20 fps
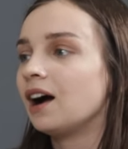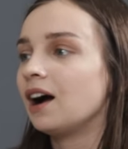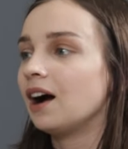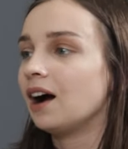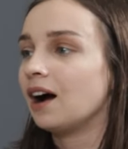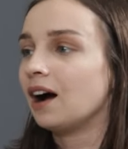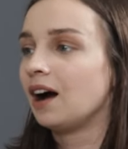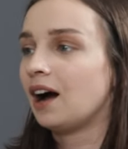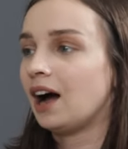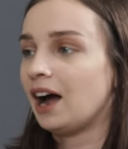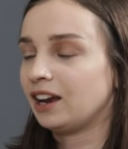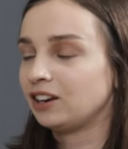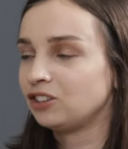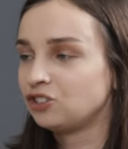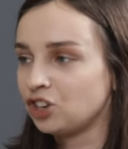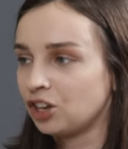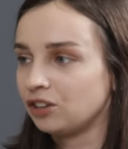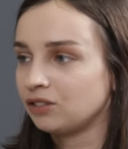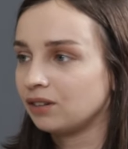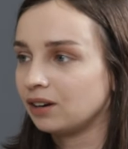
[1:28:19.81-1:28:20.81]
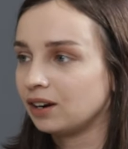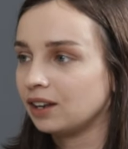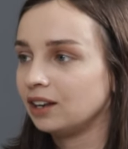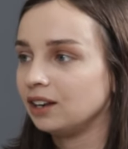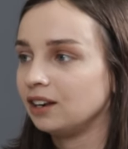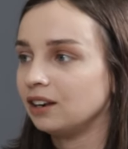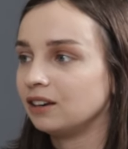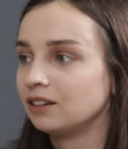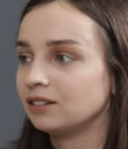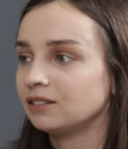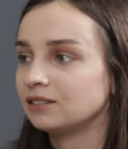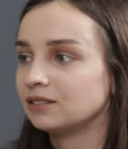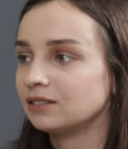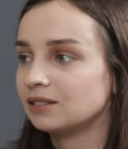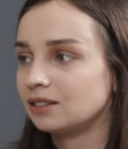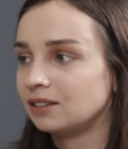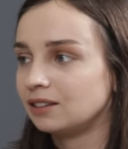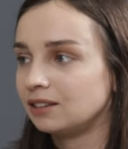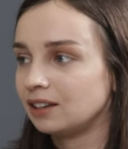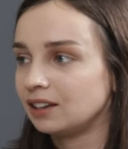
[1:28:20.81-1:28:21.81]
Uh, I generally
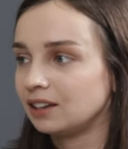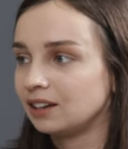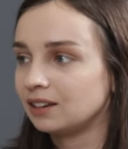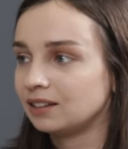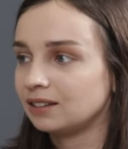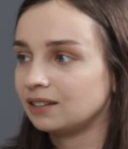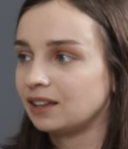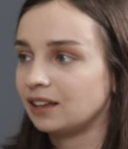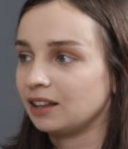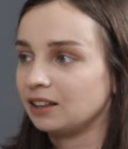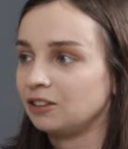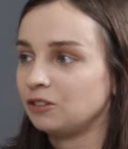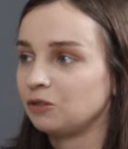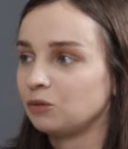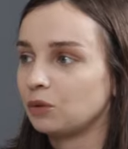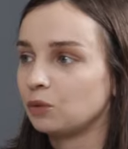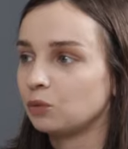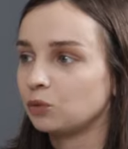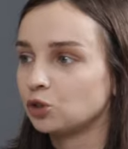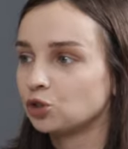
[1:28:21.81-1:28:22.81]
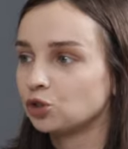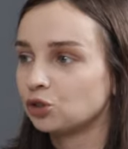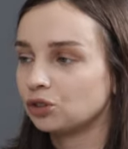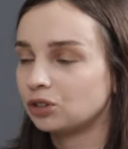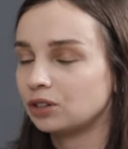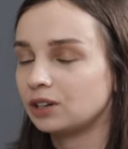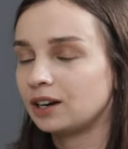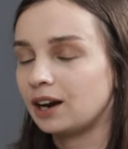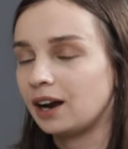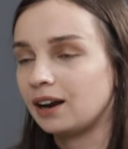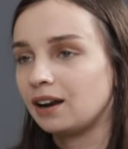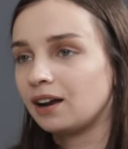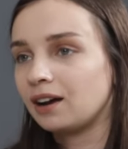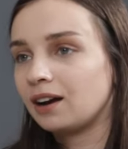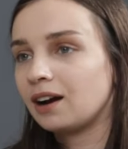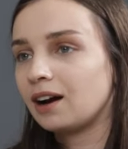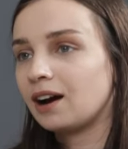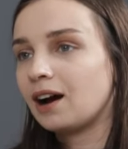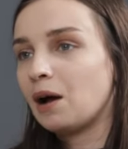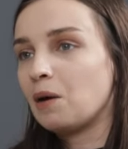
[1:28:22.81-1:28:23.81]
think that we should kind of
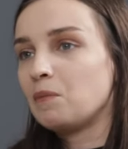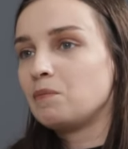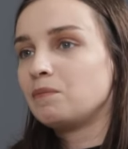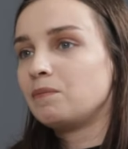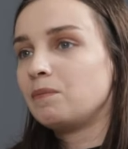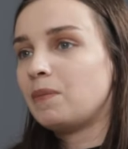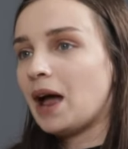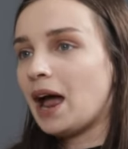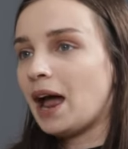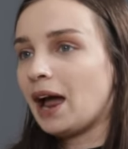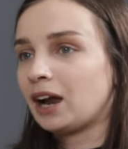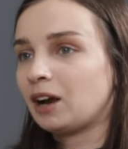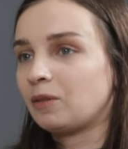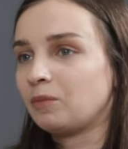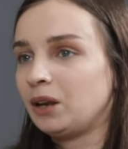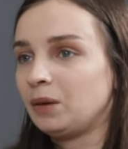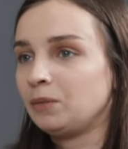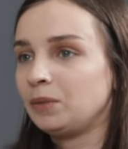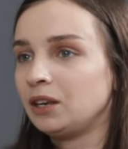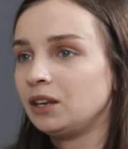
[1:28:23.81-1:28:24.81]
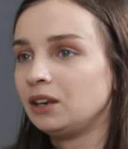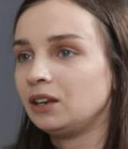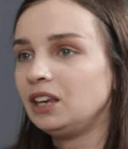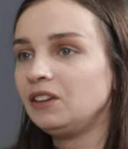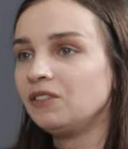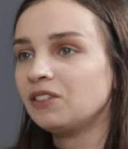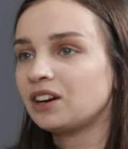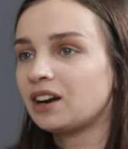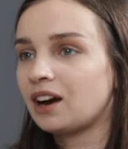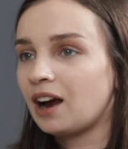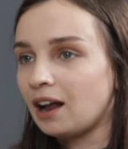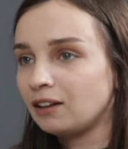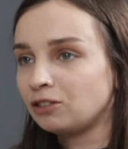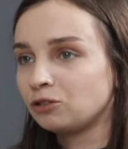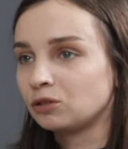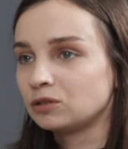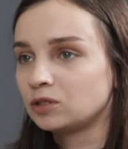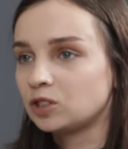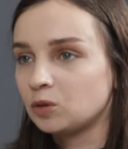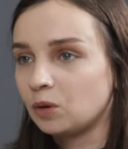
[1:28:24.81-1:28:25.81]
come back, maybe even cut
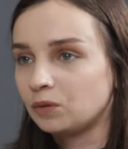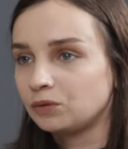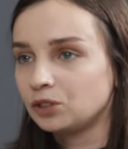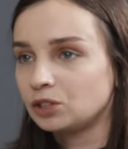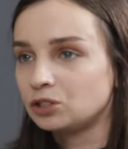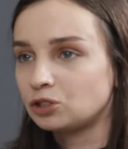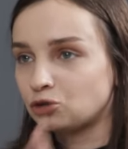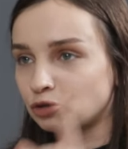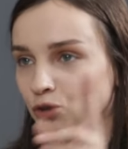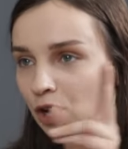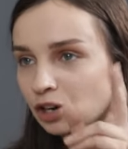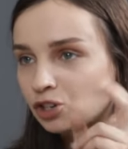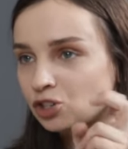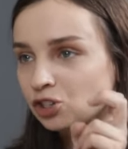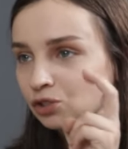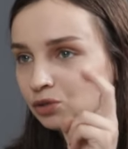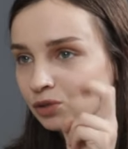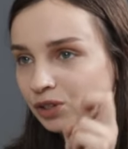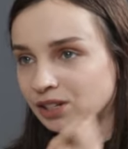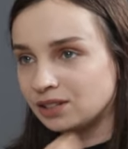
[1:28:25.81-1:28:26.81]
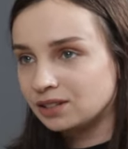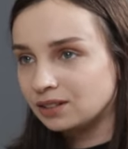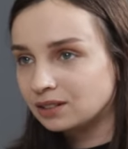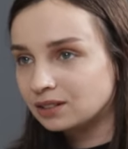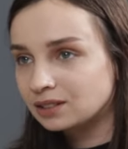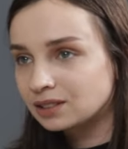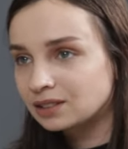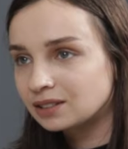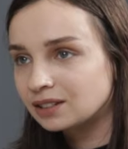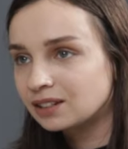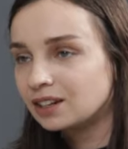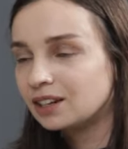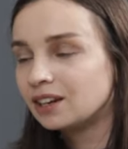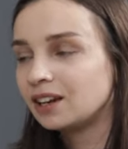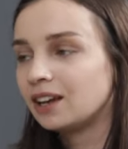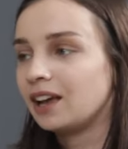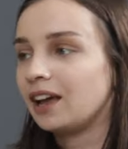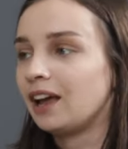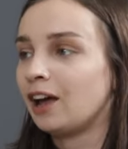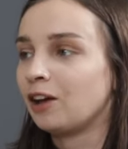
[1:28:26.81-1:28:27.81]
on some of the structural reasons
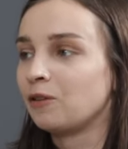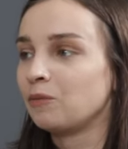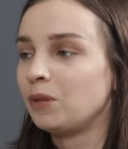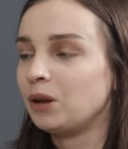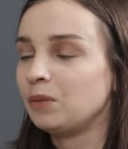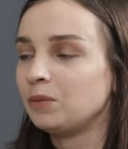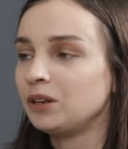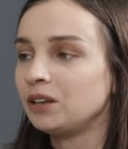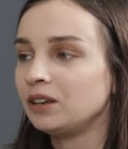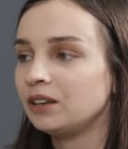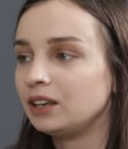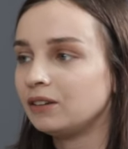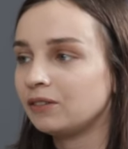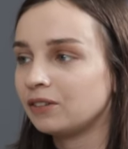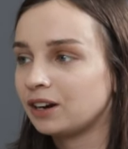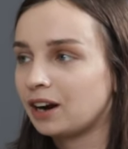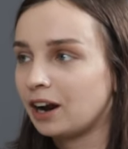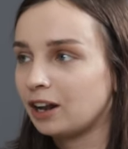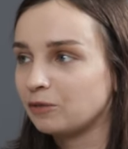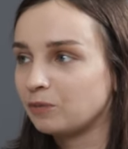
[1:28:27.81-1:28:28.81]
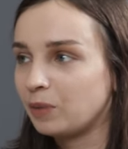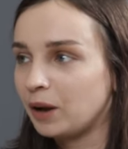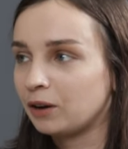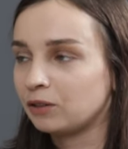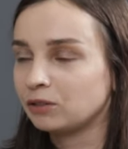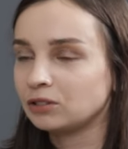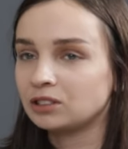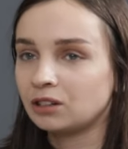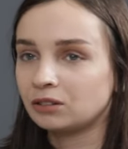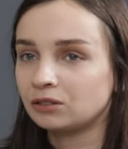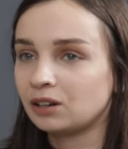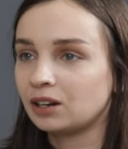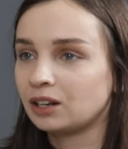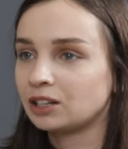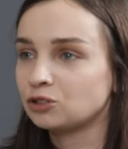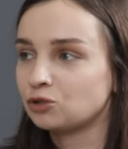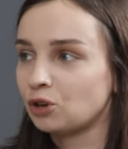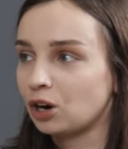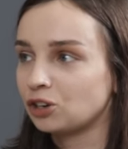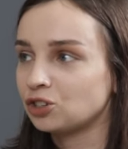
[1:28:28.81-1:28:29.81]
and maybe even cut back on some of the like
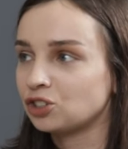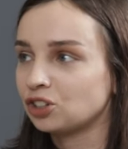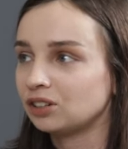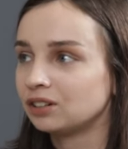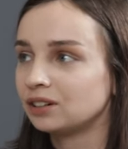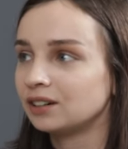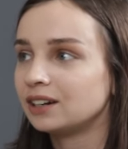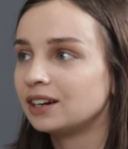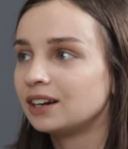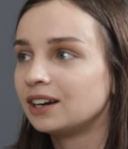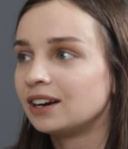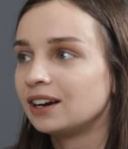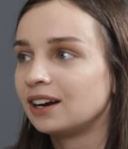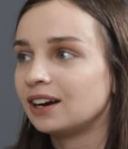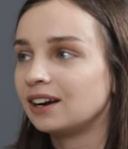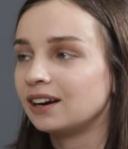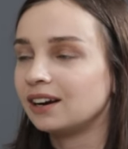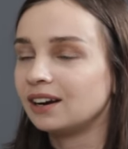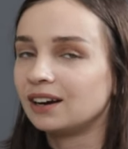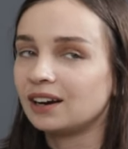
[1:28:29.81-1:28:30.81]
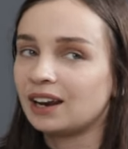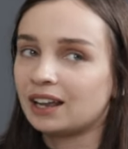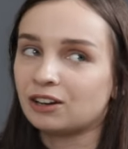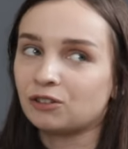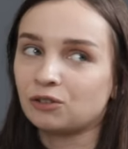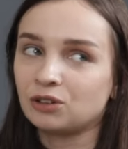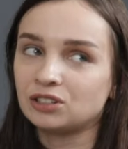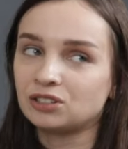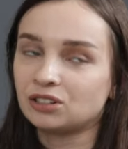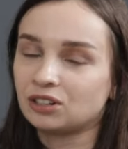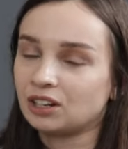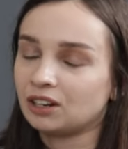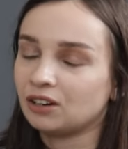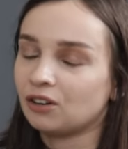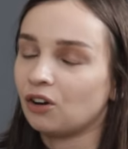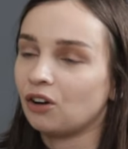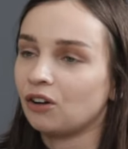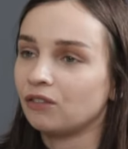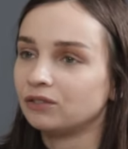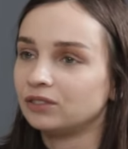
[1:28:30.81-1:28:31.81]
structural uh, like reasoning
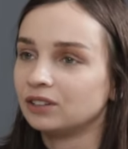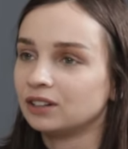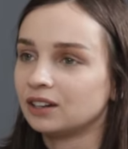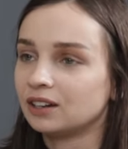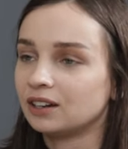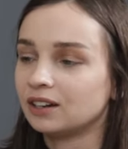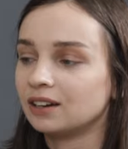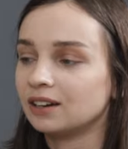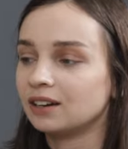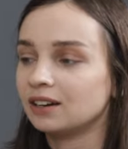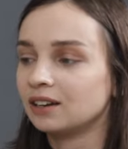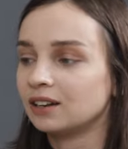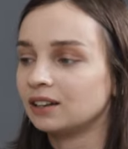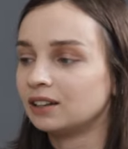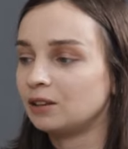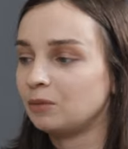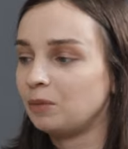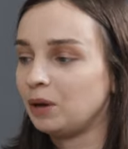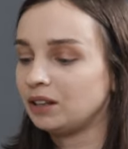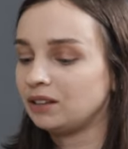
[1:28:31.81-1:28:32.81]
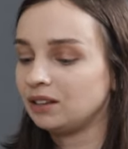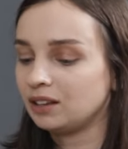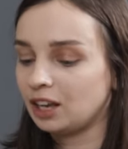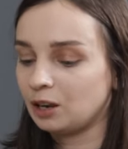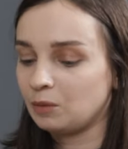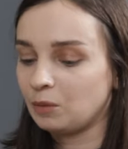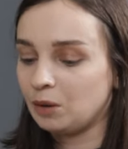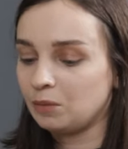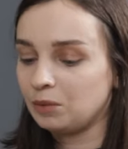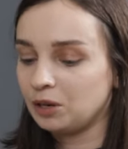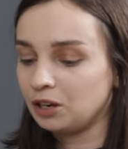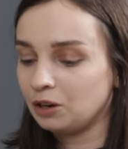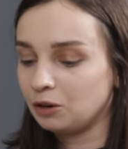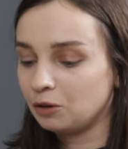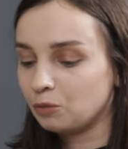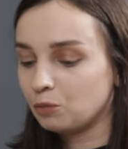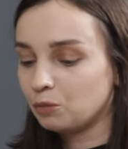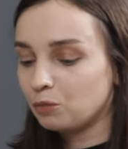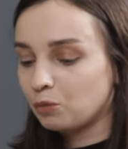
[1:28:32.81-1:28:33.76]
of the uh, debating and maybe